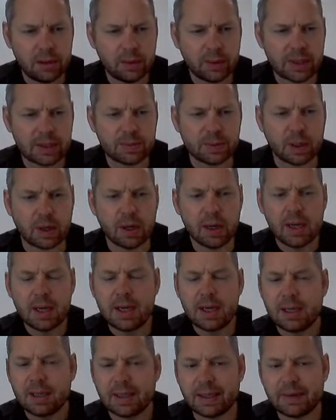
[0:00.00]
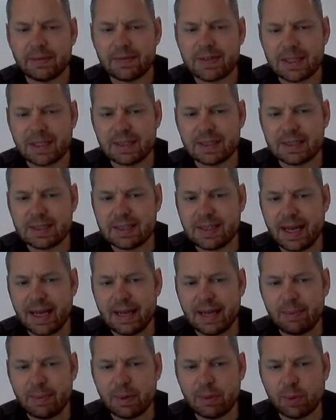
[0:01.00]
Who else we got? I think I've seen
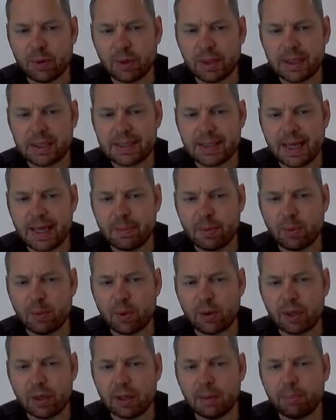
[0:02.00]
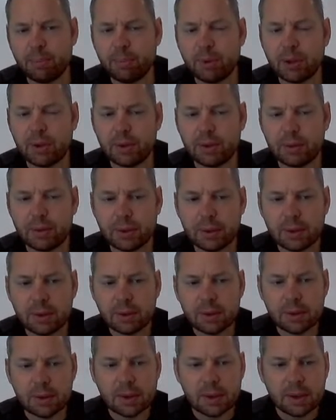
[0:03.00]
Tabor. Morning, Tabor. Morning, Abu.
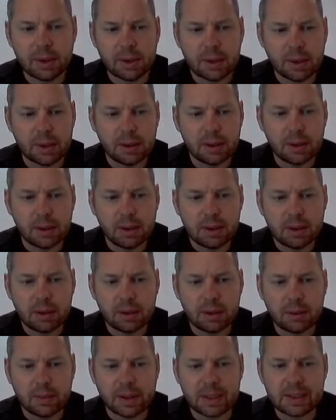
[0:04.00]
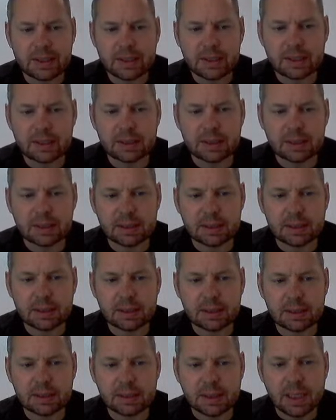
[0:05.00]
Who else?
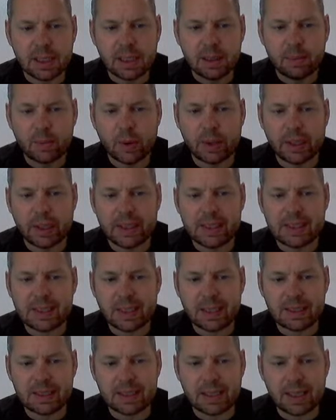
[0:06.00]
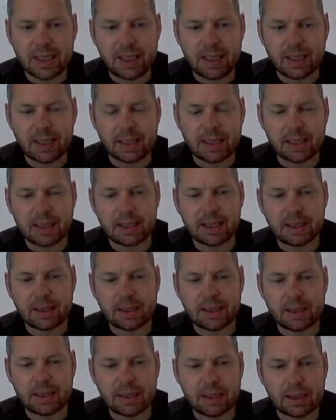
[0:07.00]
Morning, TC.
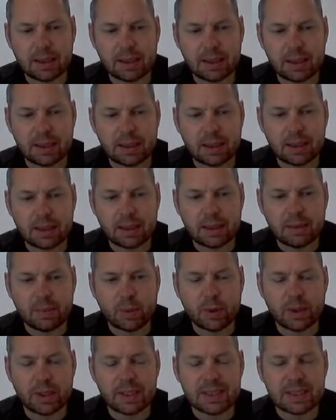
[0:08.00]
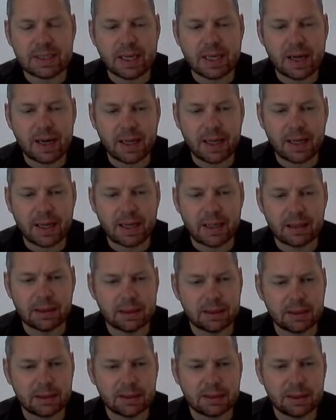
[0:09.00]
Morning, Sahil.